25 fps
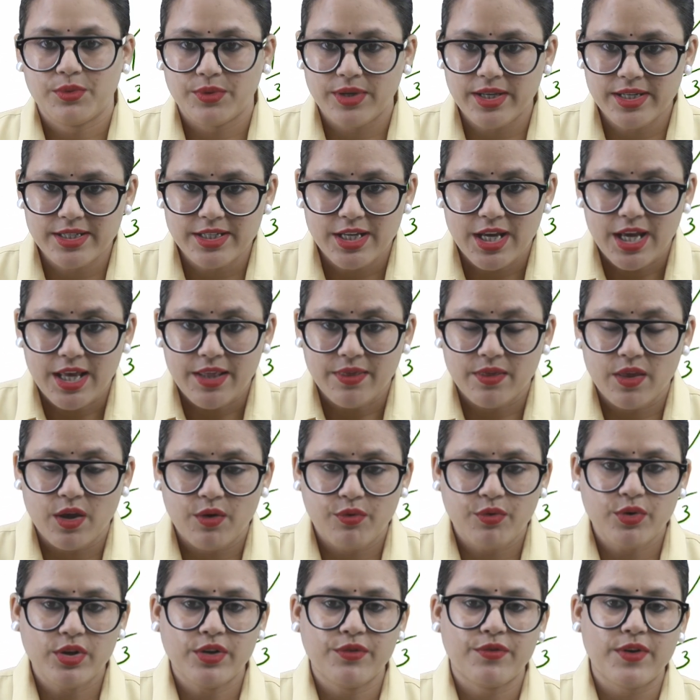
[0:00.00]
Right?
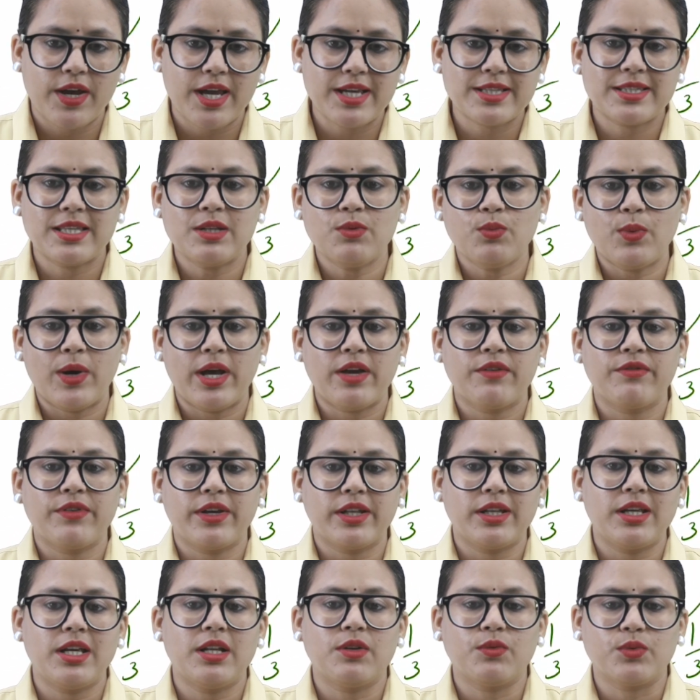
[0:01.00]
Therefore, if x and y
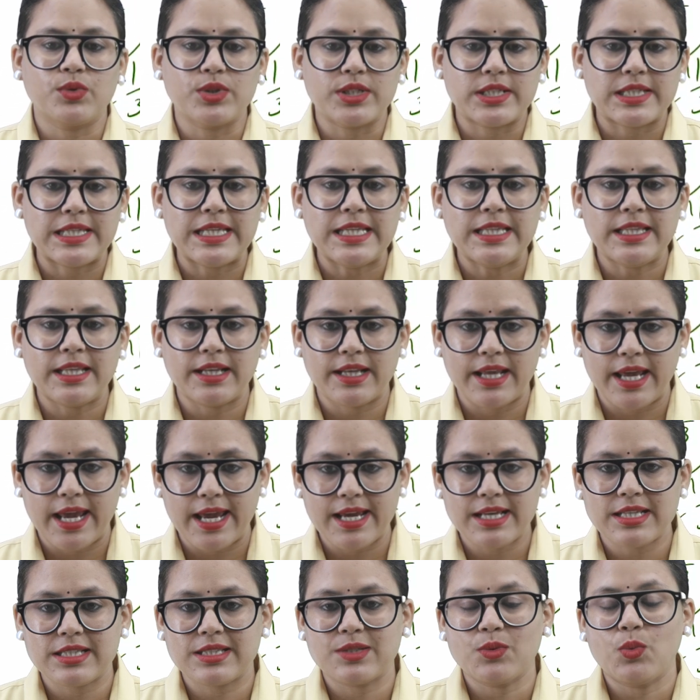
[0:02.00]
vary inversely, then
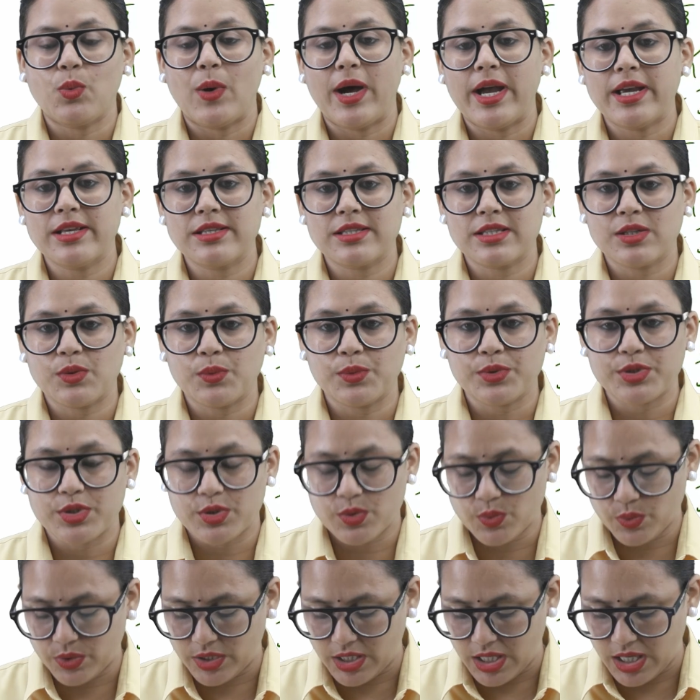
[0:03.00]
x, y is equals
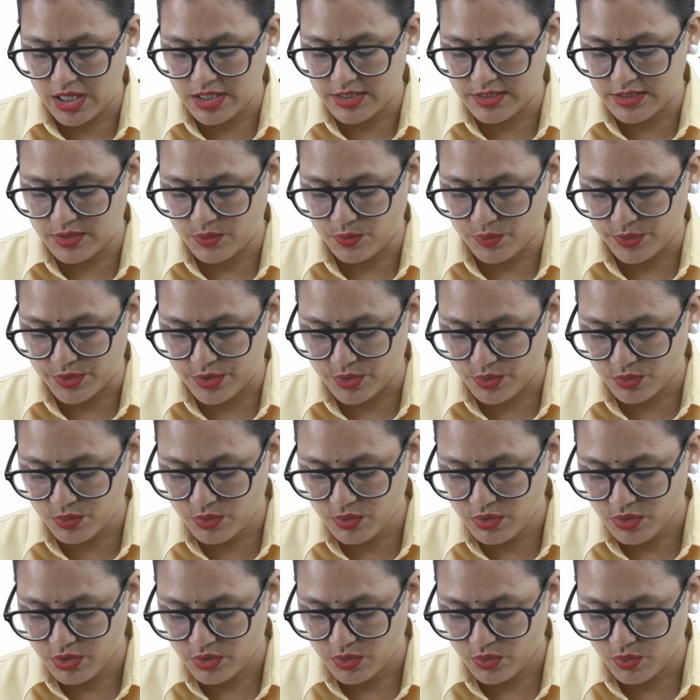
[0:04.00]
to k is equals
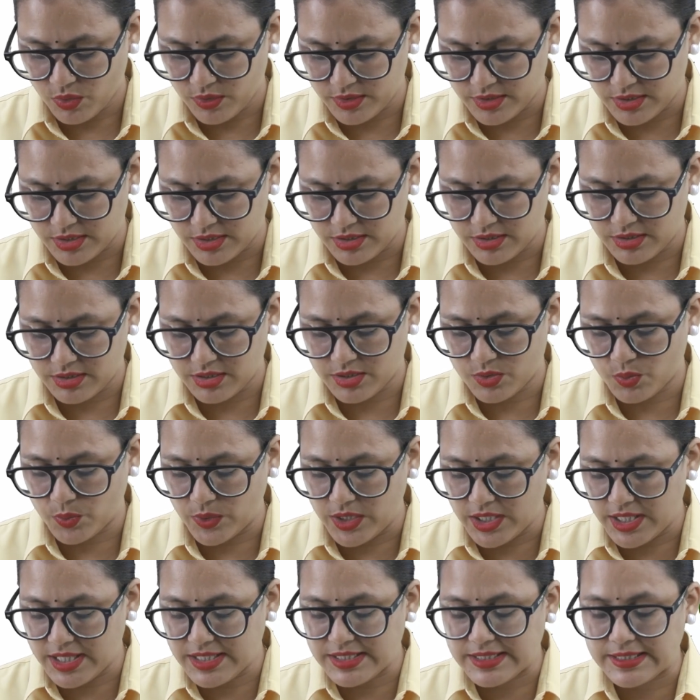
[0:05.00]
to constant. Thus,
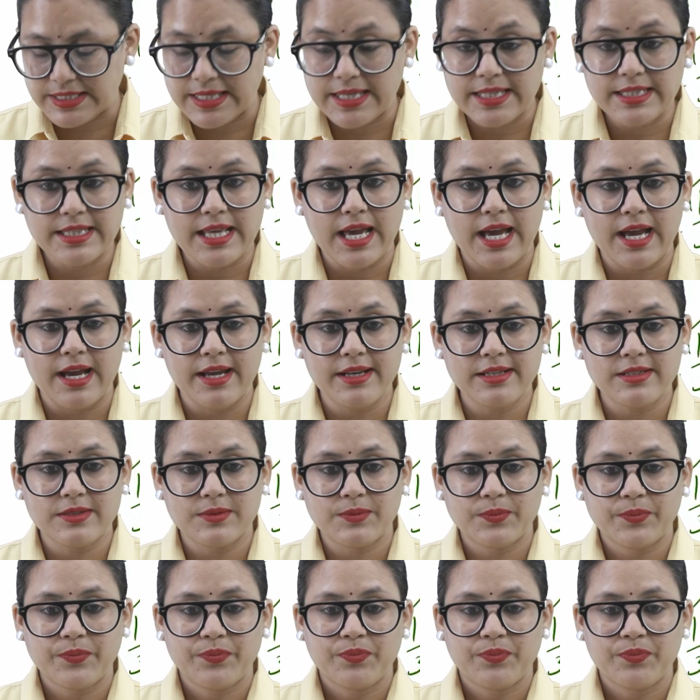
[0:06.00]
we can say that